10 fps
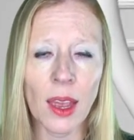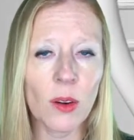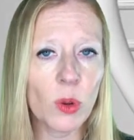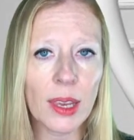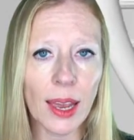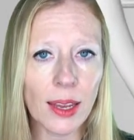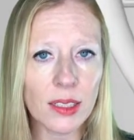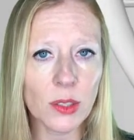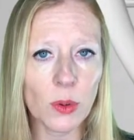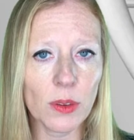And we can't
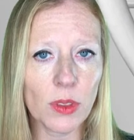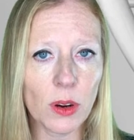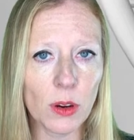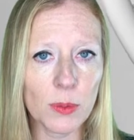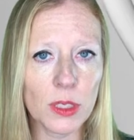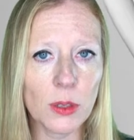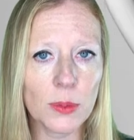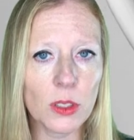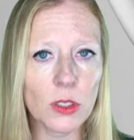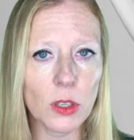do it if the
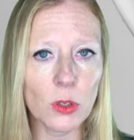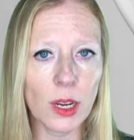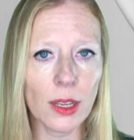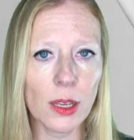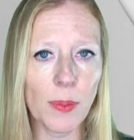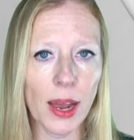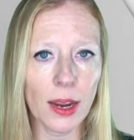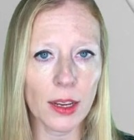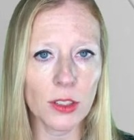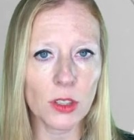chromosomes are so tightly
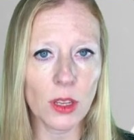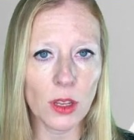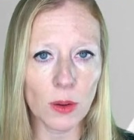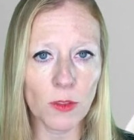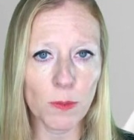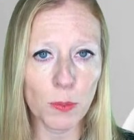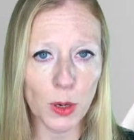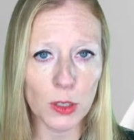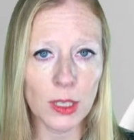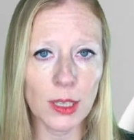packaged that the
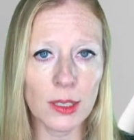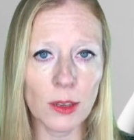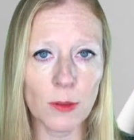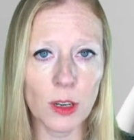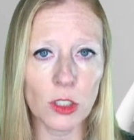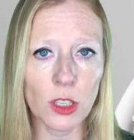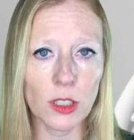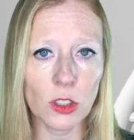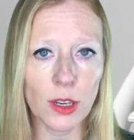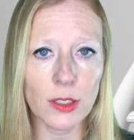proteins that function
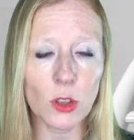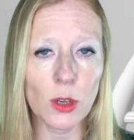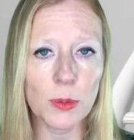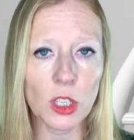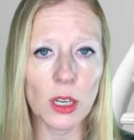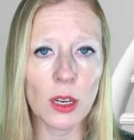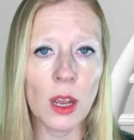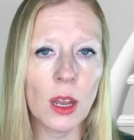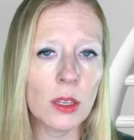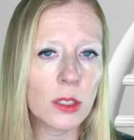in transcription
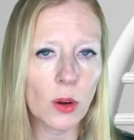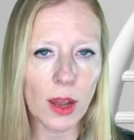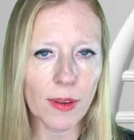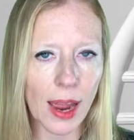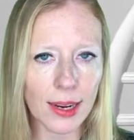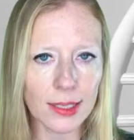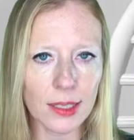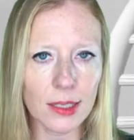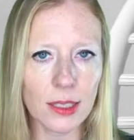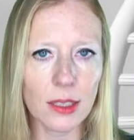don't have
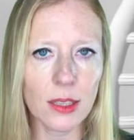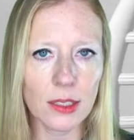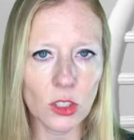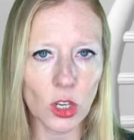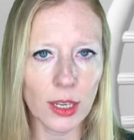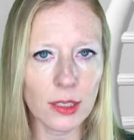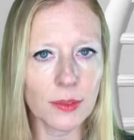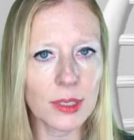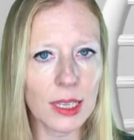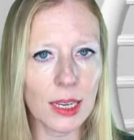access to the strands
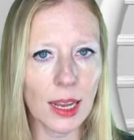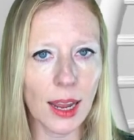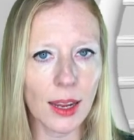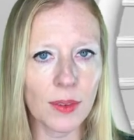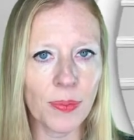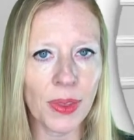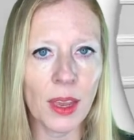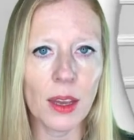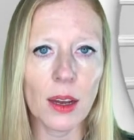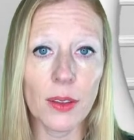of DNA.
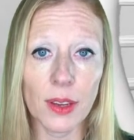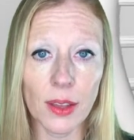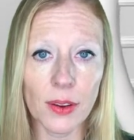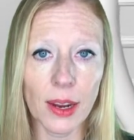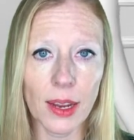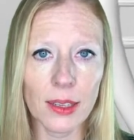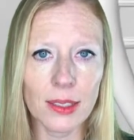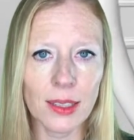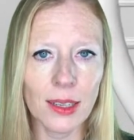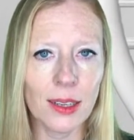On the
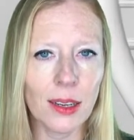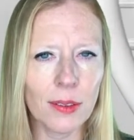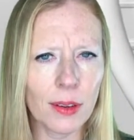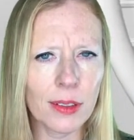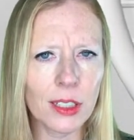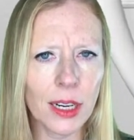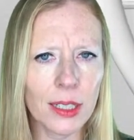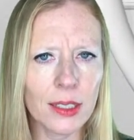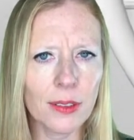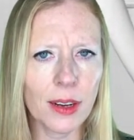hand, have you ever tried
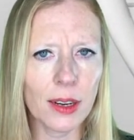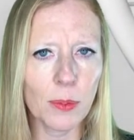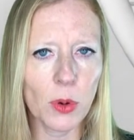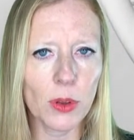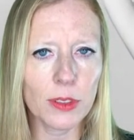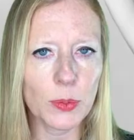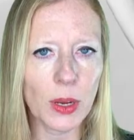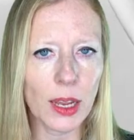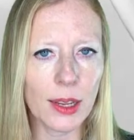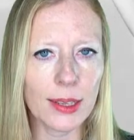to divide a bowl of
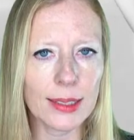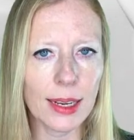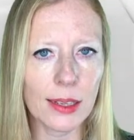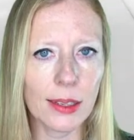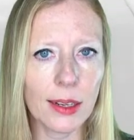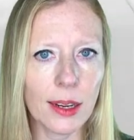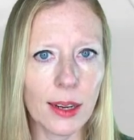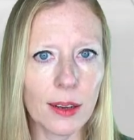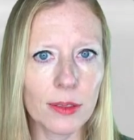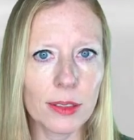spaghetti exactly in
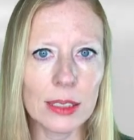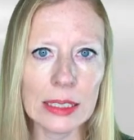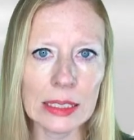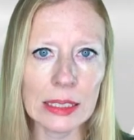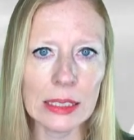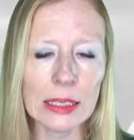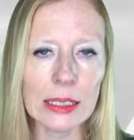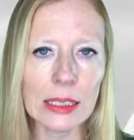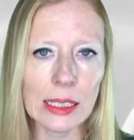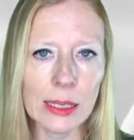half?
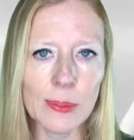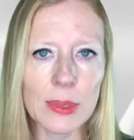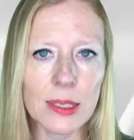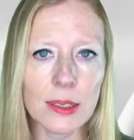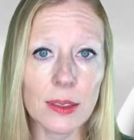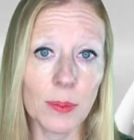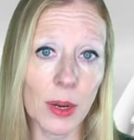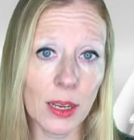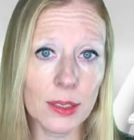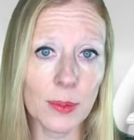Seems
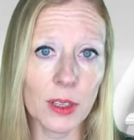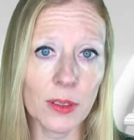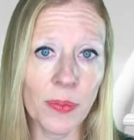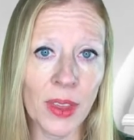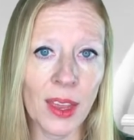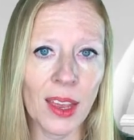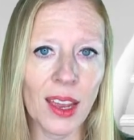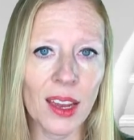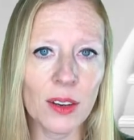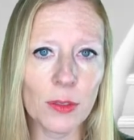impossible.
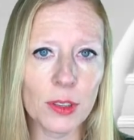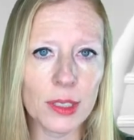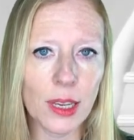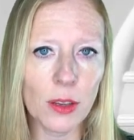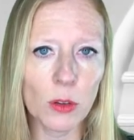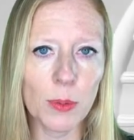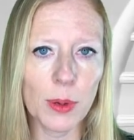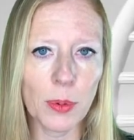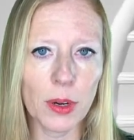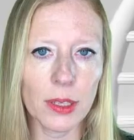And for the cell, it would be
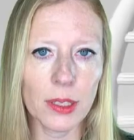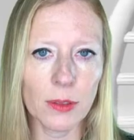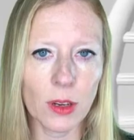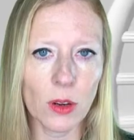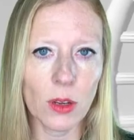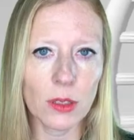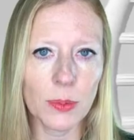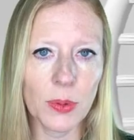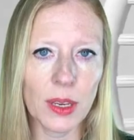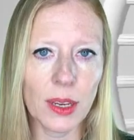pretty difficult
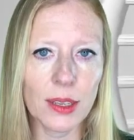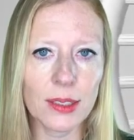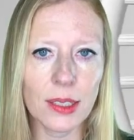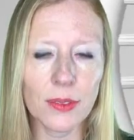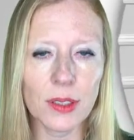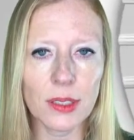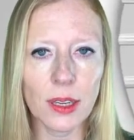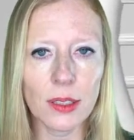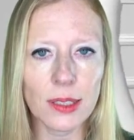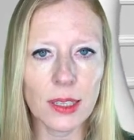because if the
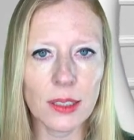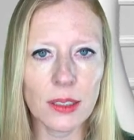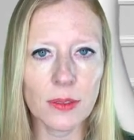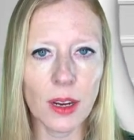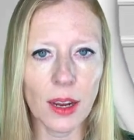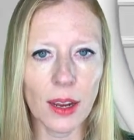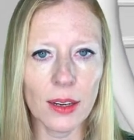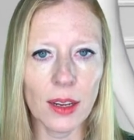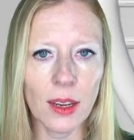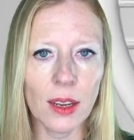cell is going to divide,